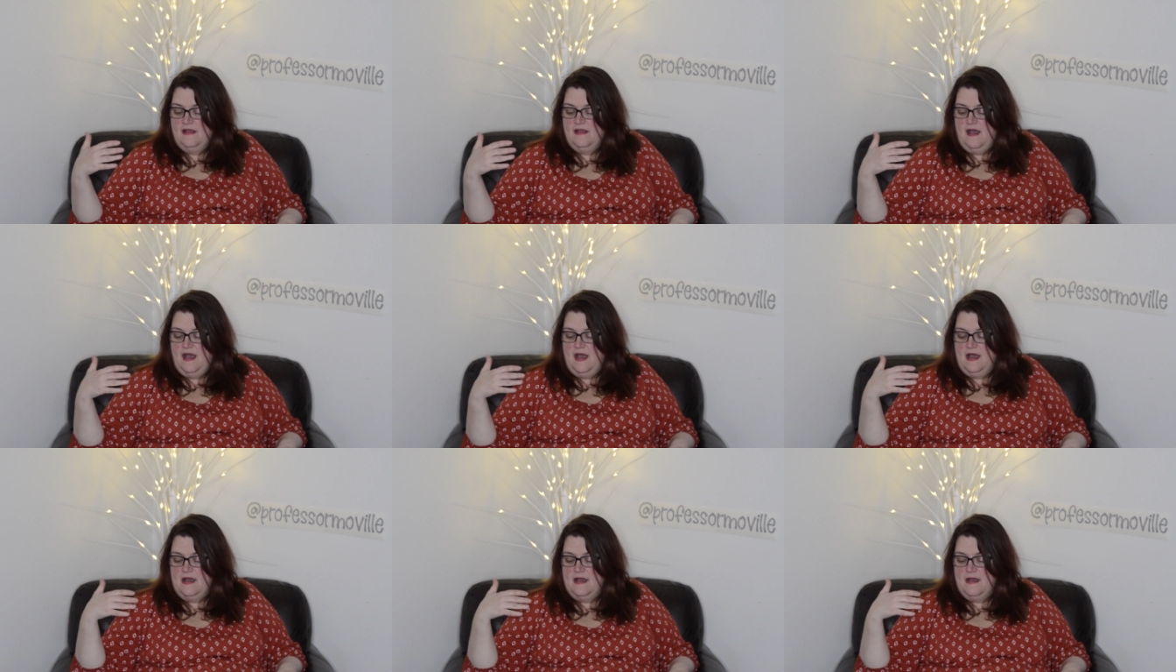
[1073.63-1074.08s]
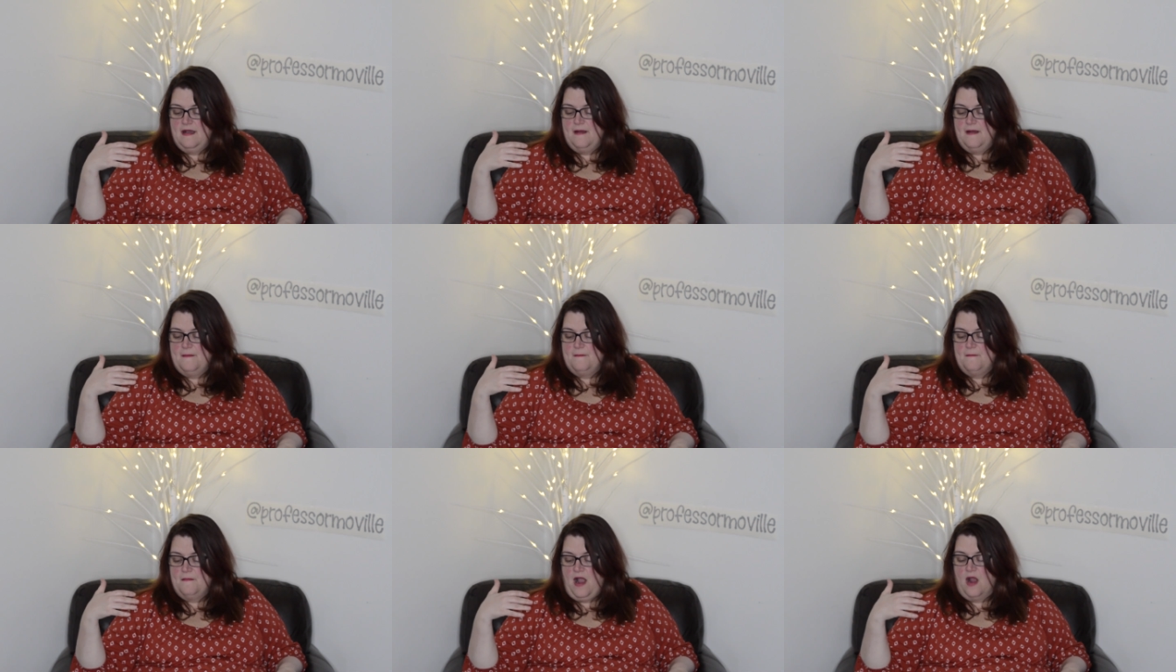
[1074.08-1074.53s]

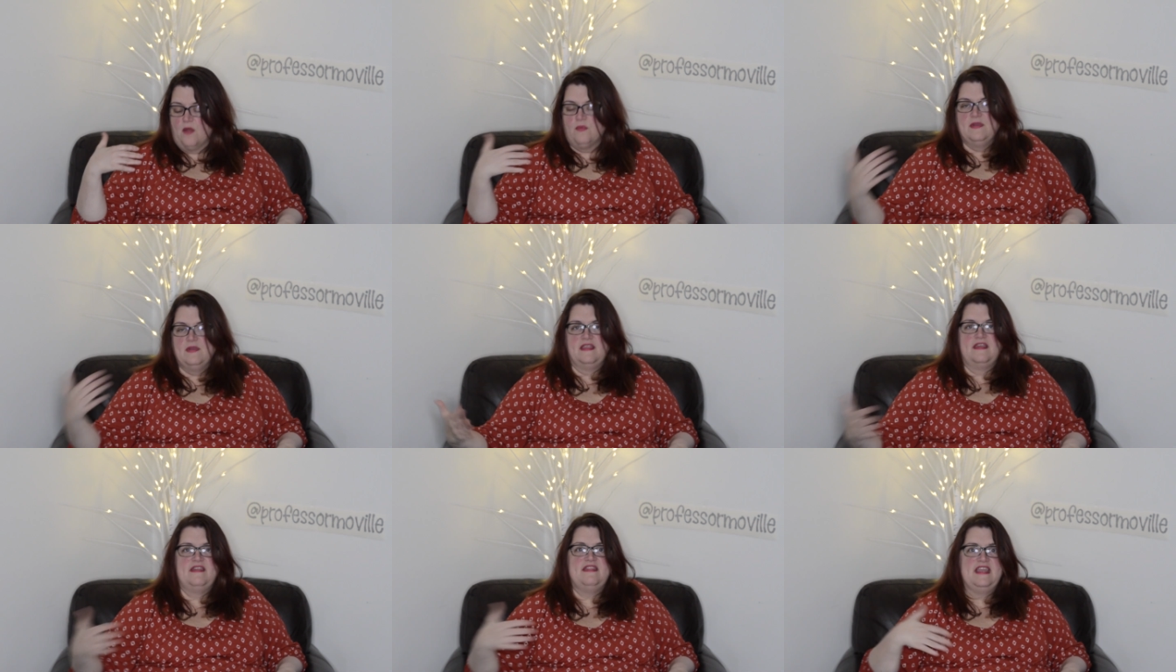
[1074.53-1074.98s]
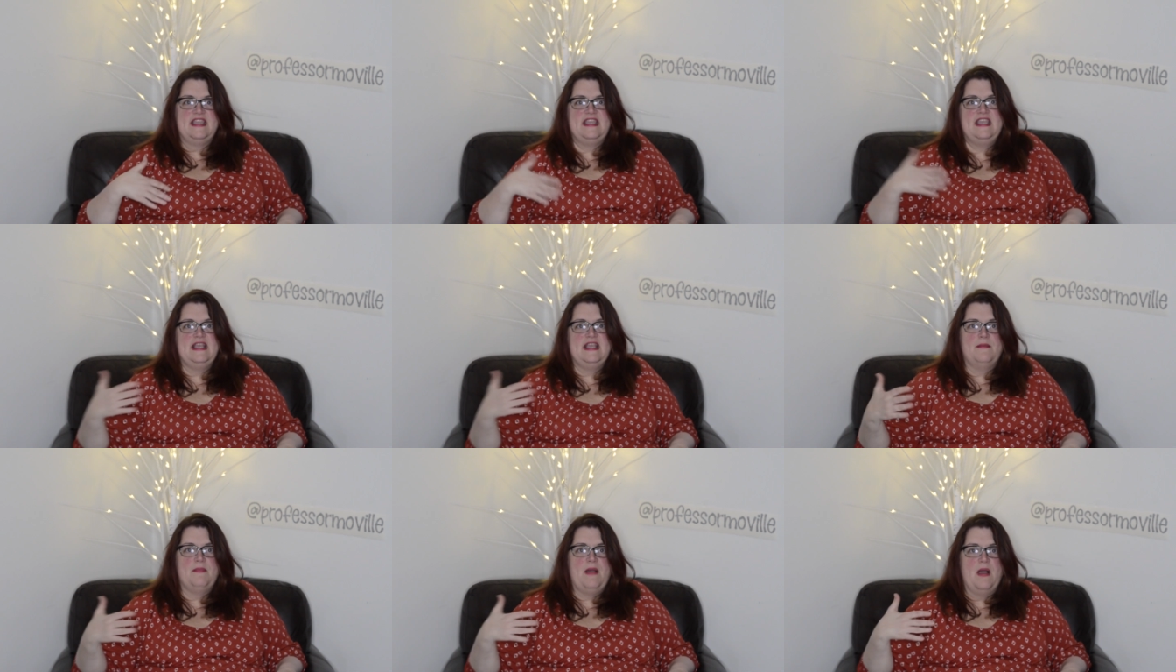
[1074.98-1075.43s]
are really
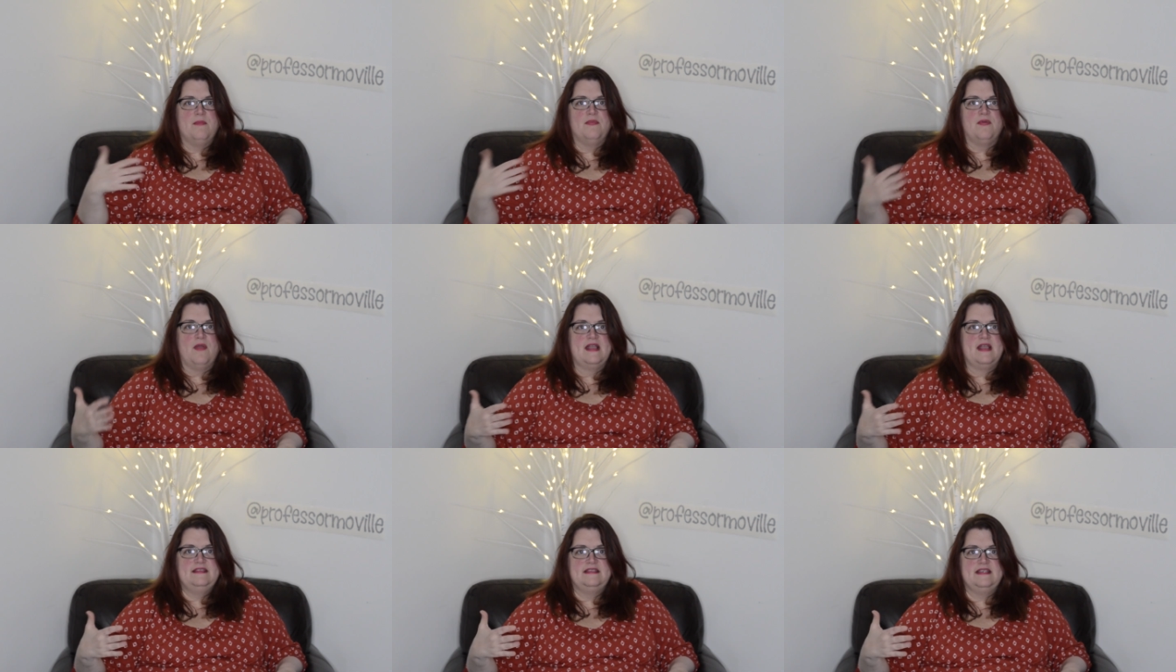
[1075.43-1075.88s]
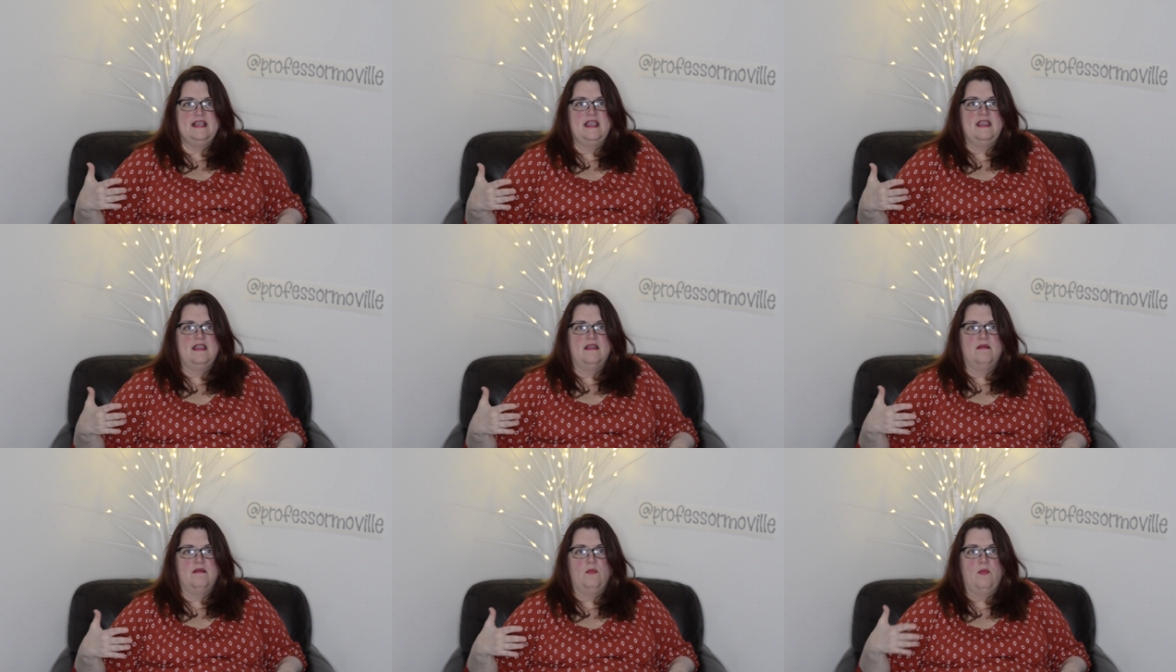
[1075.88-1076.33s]
thinking about
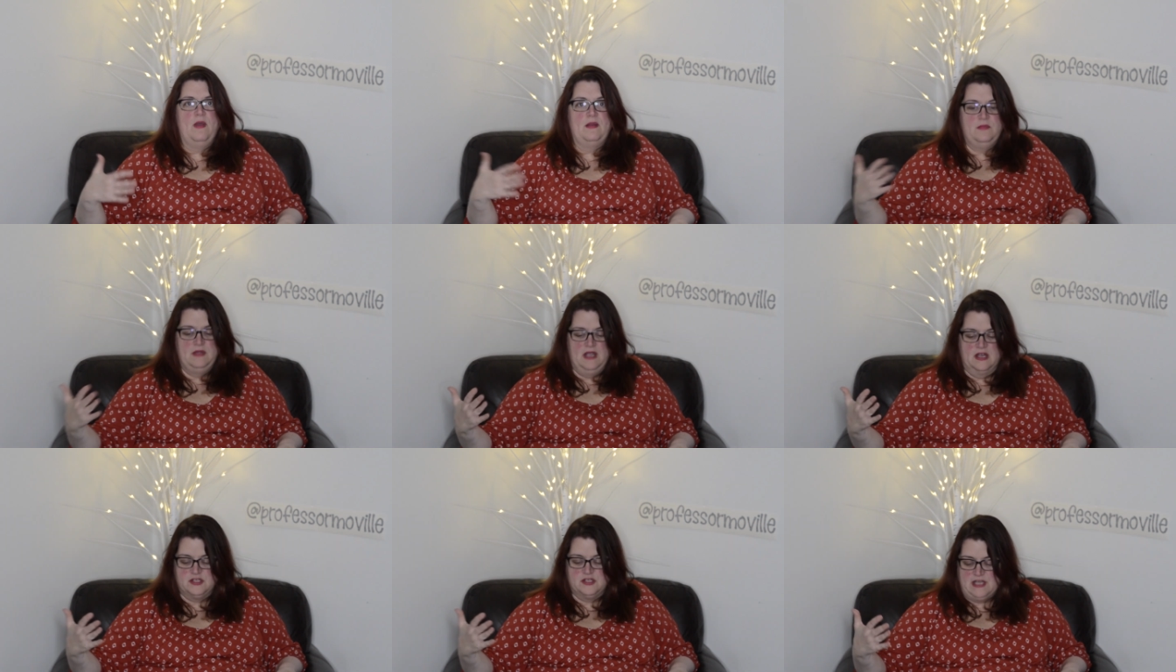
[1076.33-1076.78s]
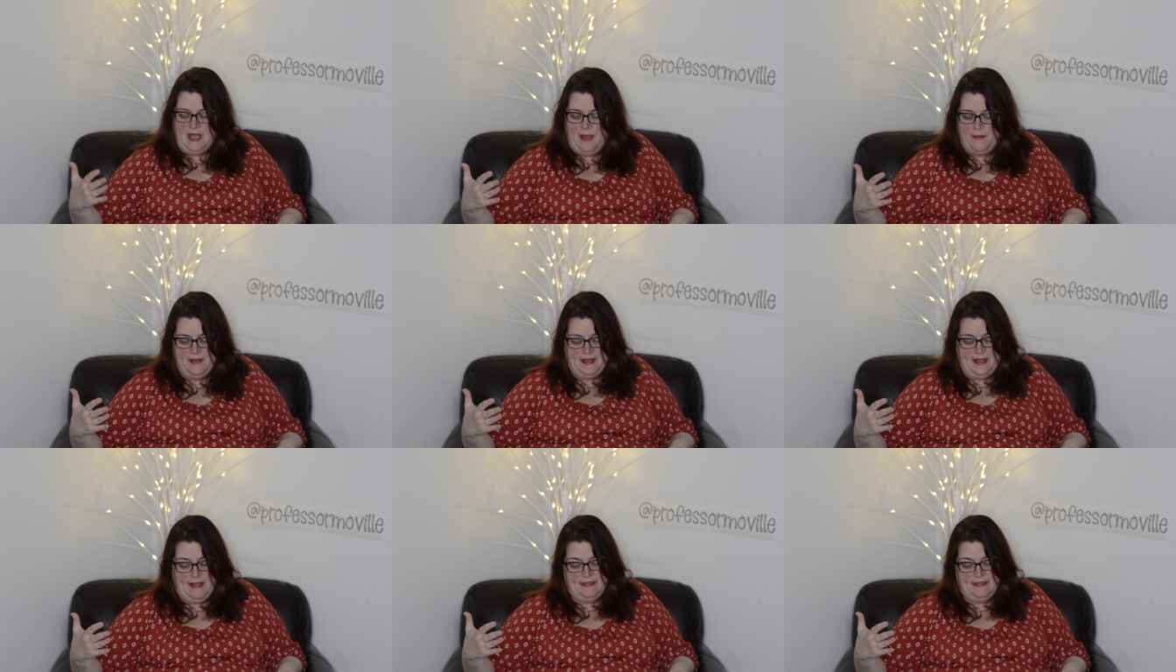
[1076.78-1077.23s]
pricing when we are
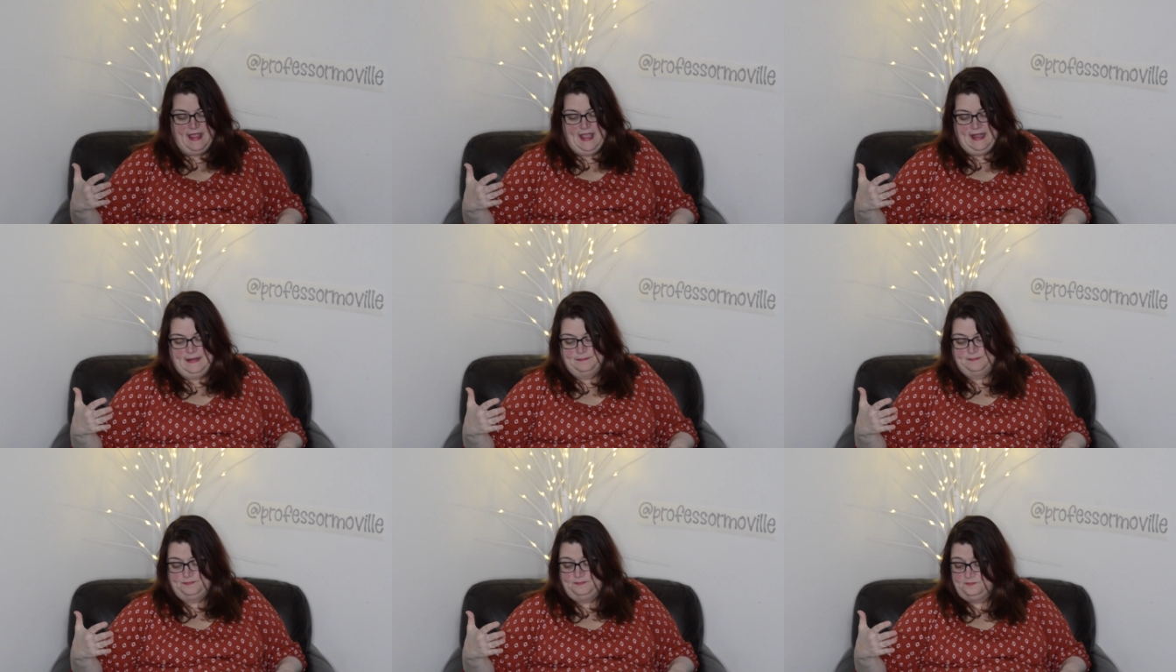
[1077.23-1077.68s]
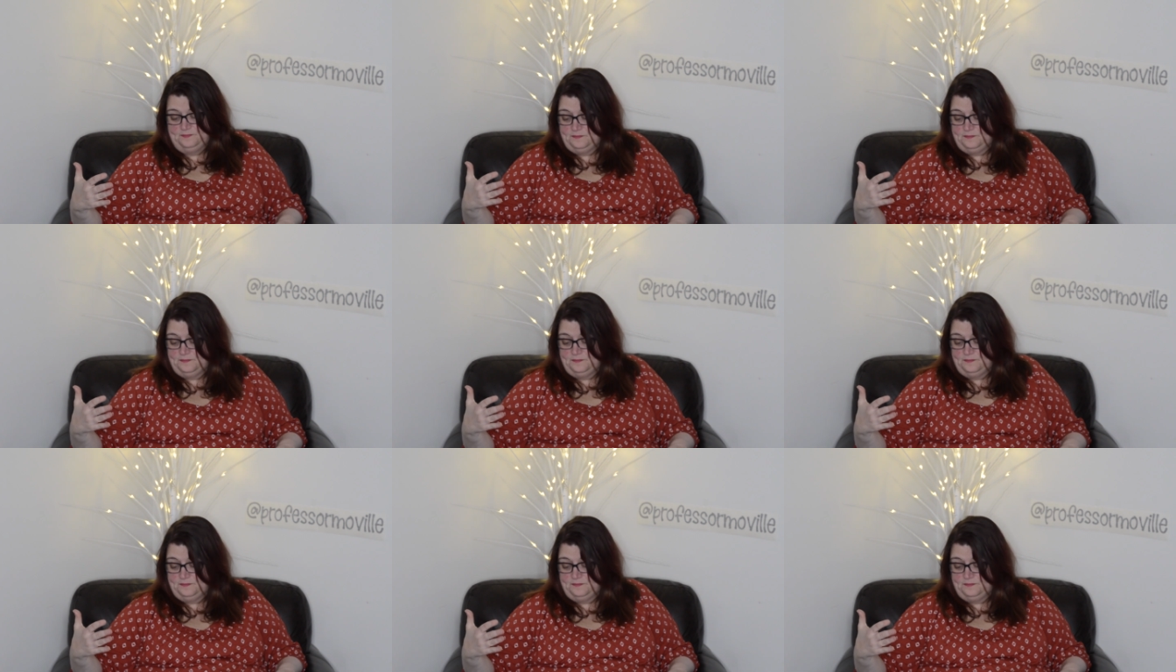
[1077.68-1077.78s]
shopping online.